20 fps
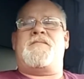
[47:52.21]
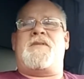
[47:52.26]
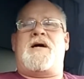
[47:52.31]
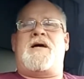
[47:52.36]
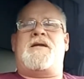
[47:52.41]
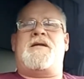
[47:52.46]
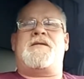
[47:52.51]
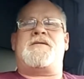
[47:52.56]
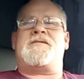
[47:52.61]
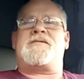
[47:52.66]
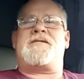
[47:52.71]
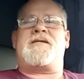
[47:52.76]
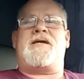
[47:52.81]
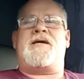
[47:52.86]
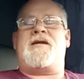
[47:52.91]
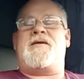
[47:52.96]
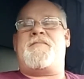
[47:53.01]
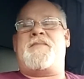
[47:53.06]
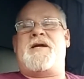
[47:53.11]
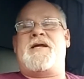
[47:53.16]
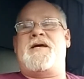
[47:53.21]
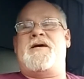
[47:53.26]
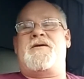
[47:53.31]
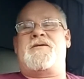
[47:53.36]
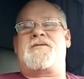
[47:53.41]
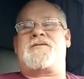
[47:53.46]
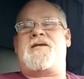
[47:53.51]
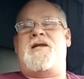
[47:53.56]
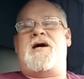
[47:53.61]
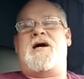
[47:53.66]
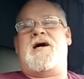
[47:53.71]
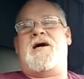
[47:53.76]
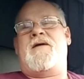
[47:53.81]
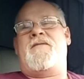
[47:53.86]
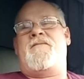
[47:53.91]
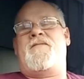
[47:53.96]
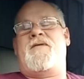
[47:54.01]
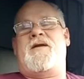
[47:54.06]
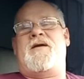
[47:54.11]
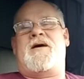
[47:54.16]
I didn't see anybody else
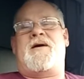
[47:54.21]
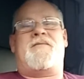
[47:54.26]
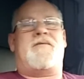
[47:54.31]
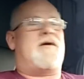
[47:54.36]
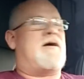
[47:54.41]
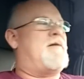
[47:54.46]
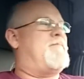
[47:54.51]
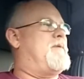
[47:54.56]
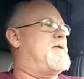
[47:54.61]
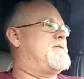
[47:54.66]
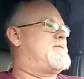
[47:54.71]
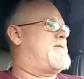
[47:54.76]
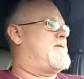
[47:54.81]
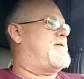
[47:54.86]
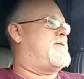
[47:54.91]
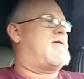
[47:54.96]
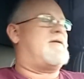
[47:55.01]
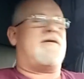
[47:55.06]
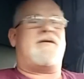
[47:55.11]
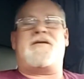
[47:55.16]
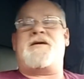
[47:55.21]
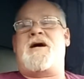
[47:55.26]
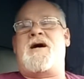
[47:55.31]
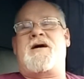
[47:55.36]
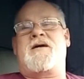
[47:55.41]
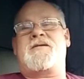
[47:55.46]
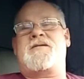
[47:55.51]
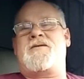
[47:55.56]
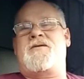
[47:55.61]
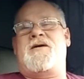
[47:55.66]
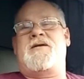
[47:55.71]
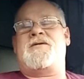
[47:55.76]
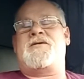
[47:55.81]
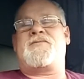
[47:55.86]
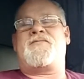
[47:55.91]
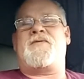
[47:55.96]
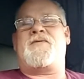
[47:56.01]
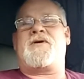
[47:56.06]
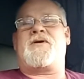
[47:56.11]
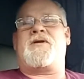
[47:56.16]
live, and I've been sitting in a dock, so I
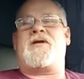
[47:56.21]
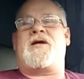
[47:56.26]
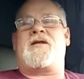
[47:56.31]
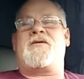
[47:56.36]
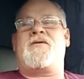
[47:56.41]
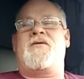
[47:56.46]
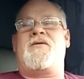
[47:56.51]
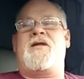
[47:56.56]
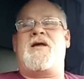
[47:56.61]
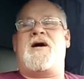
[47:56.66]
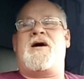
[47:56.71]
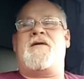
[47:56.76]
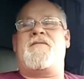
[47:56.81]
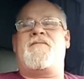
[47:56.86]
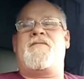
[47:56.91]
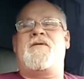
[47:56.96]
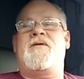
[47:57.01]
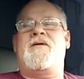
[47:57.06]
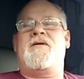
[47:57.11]
just figured I'd go live.